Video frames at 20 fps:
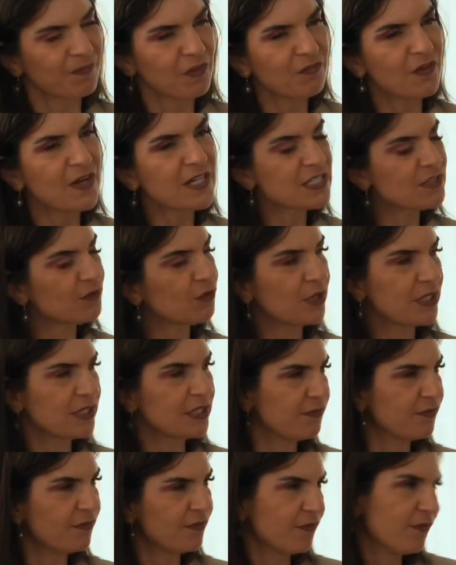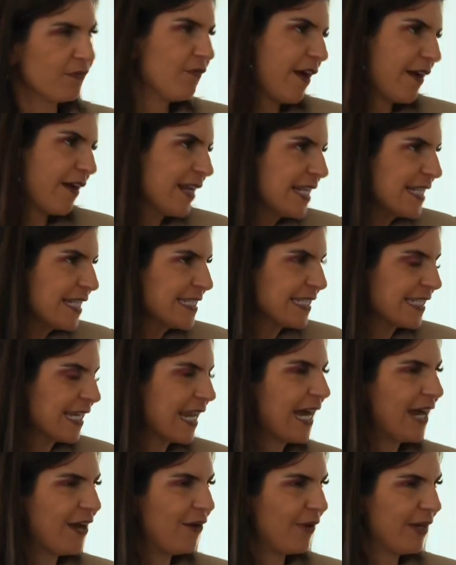first of all, it's very easy
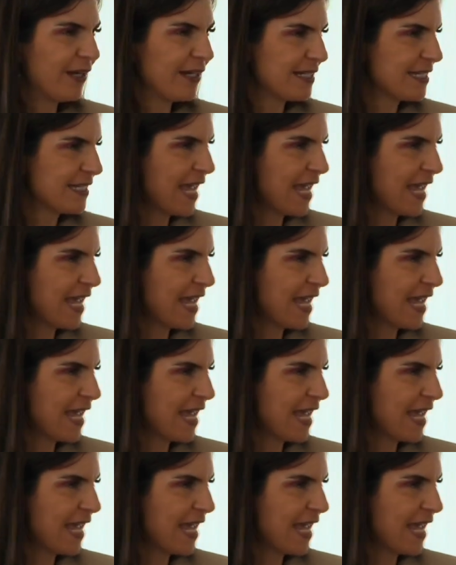now and